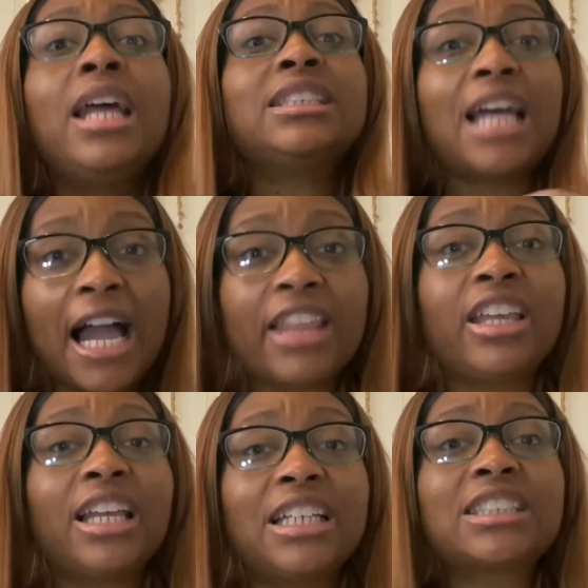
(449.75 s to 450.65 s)

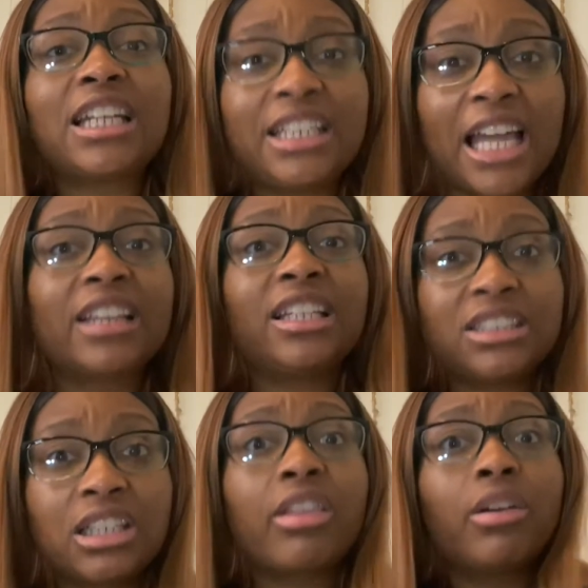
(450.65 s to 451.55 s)
Tithing is connected
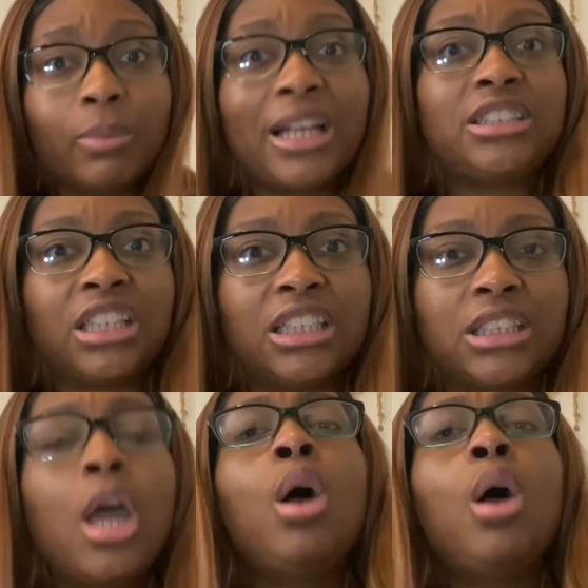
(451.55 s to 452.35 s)
to the riches.